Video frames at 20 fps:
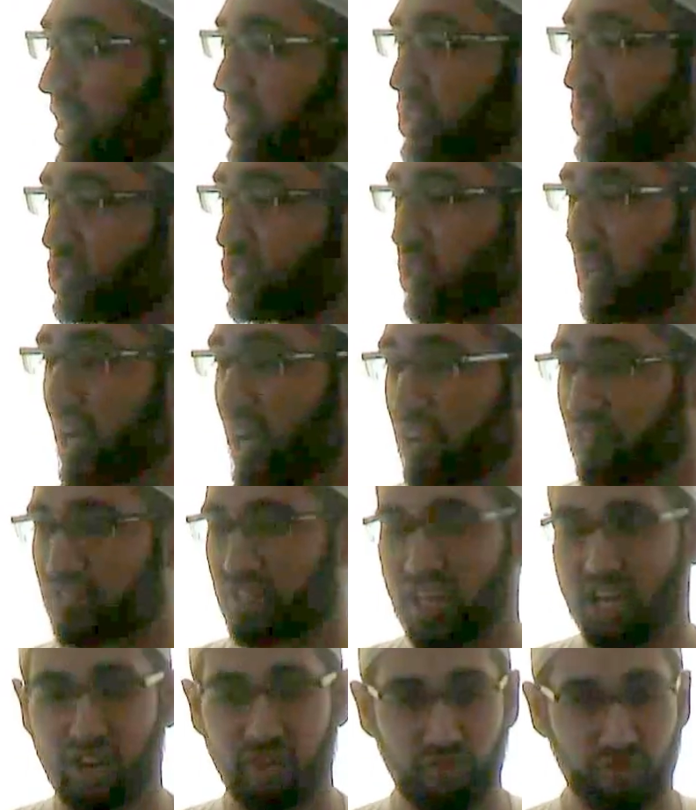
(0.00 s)
and strive
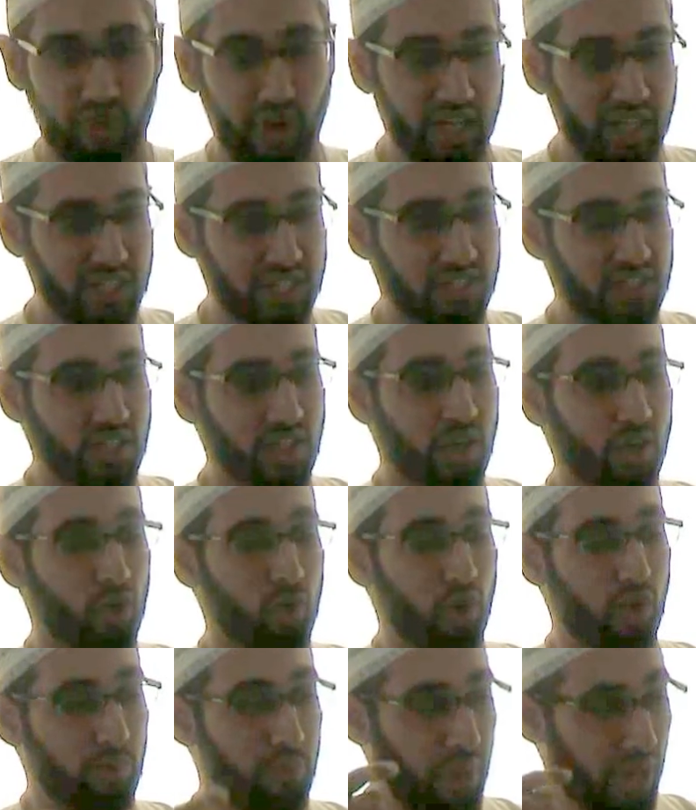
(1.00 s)
to have friends
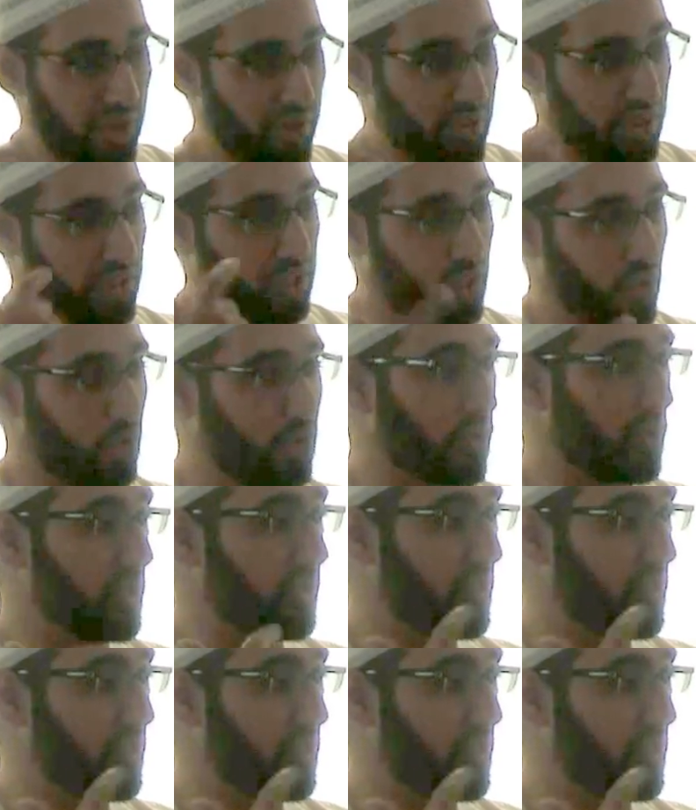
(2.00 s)
who are better than you